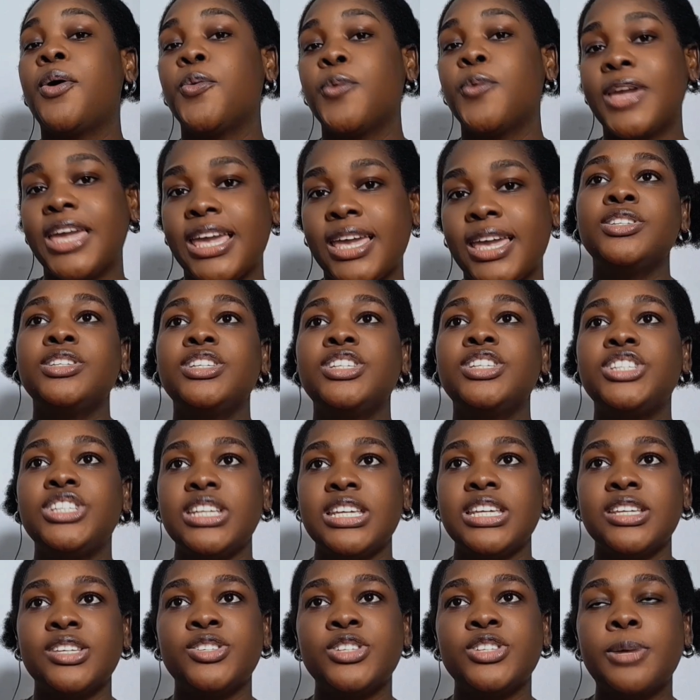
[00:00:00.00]
way.
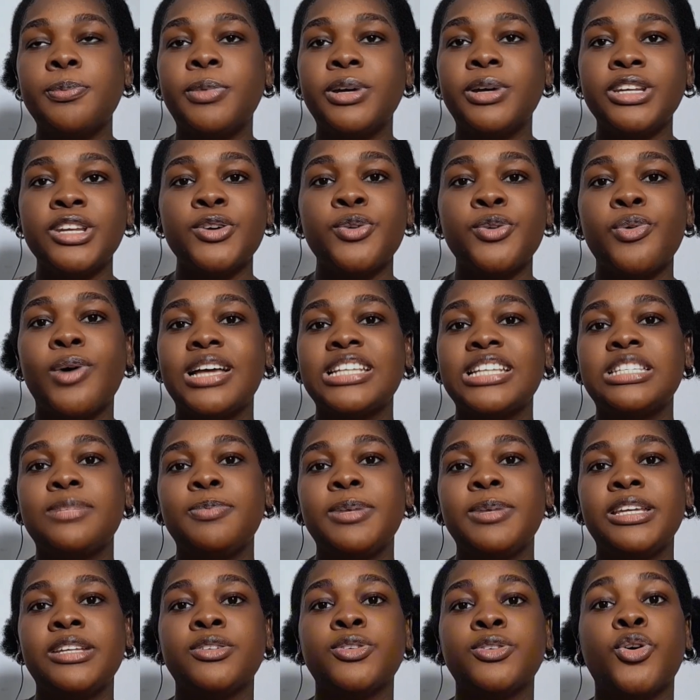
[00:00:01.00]
She is somebody who has
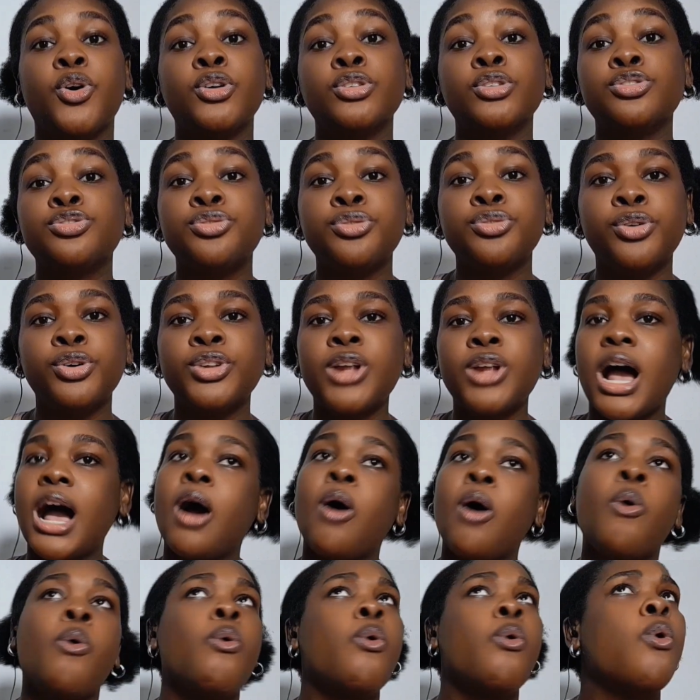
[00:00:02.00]
been controlled her
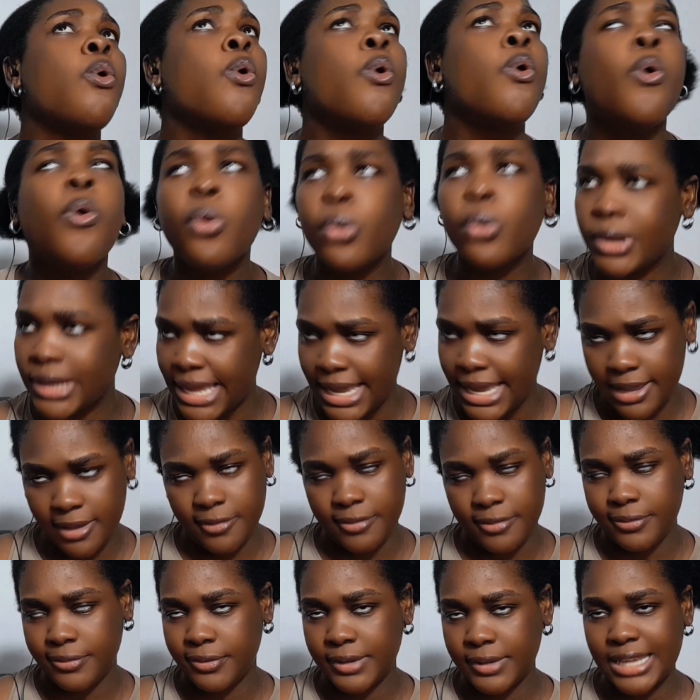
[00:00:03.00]
whole life.
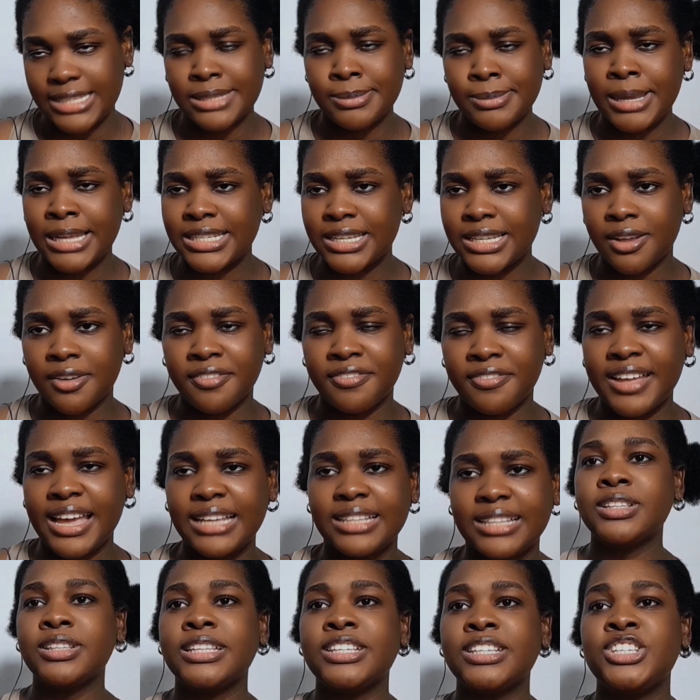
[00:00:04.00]
As a matter of
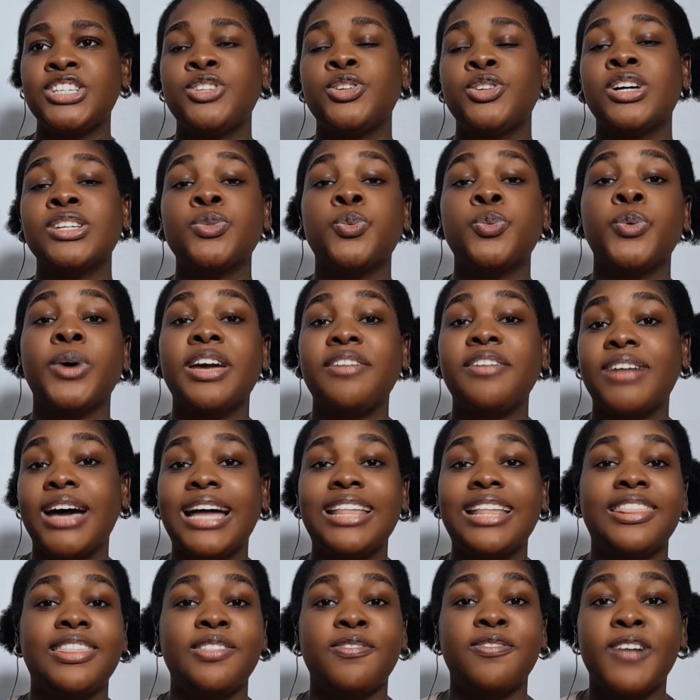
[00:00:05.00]
fact, she does whatever
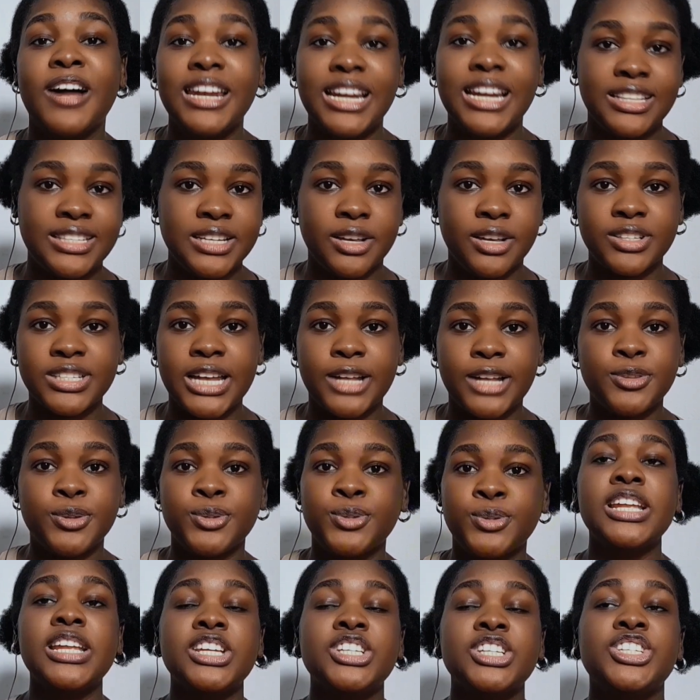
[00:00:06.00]
her father tells her to
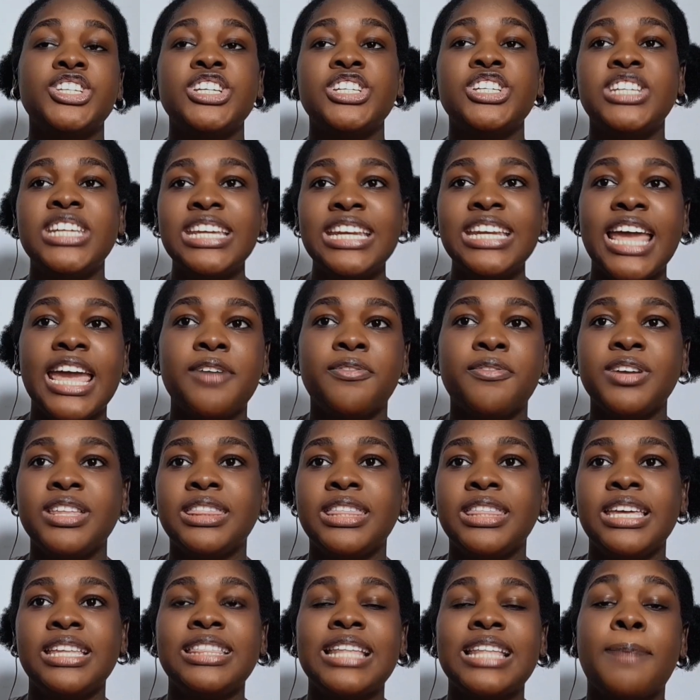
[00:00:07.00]
do. She did
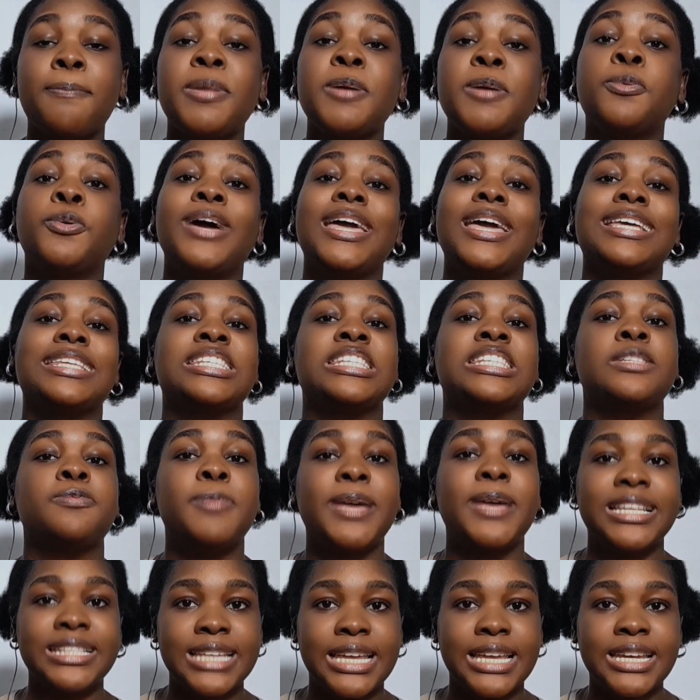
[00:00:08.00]
everything that people
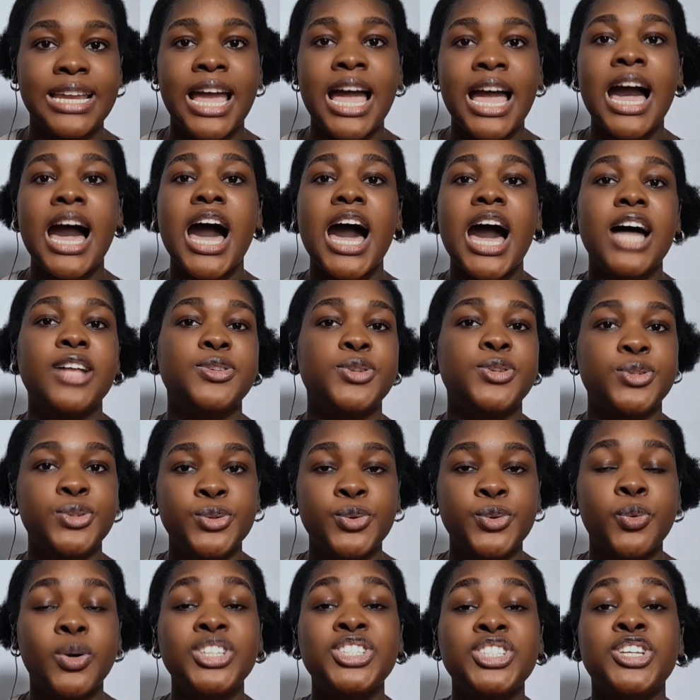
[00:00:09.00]
expected her to do,
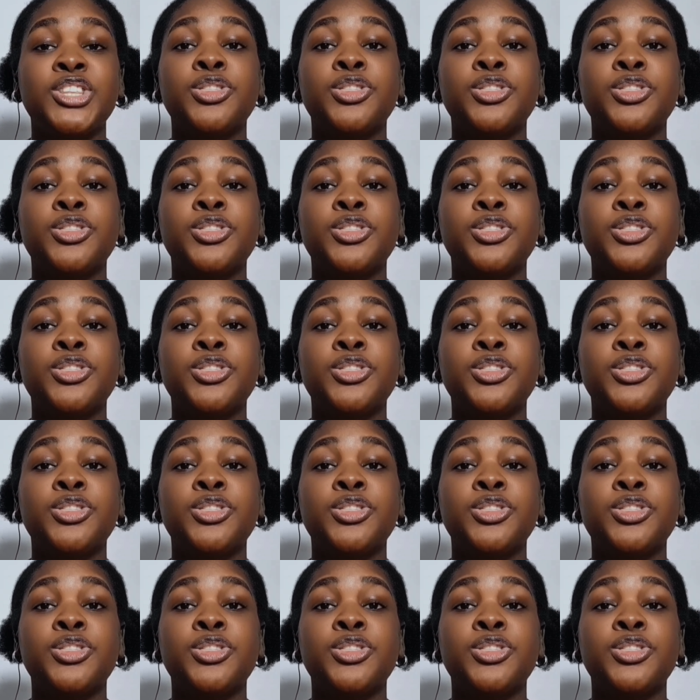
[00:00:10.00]
what she